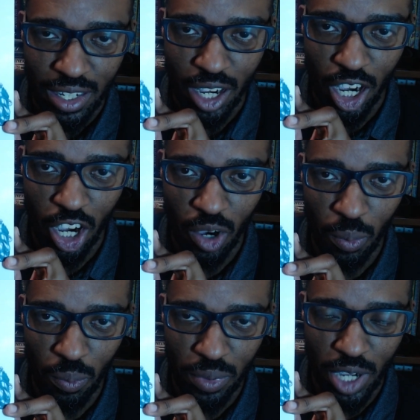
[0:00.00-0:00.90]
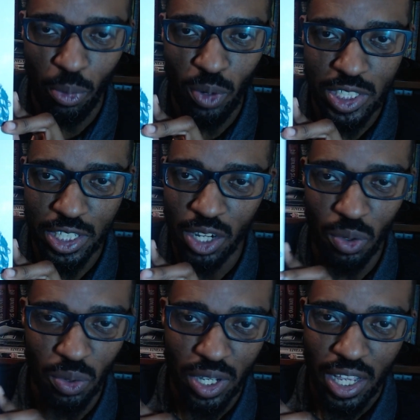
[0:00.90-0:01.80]
a couple weeks
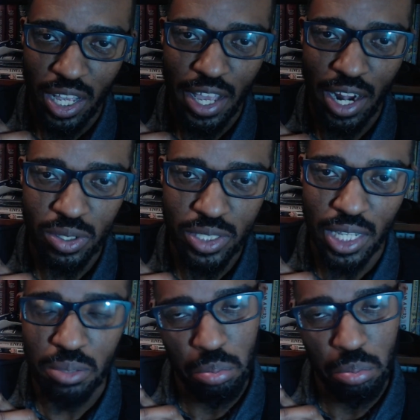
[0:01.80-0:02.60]
ago, and I was like,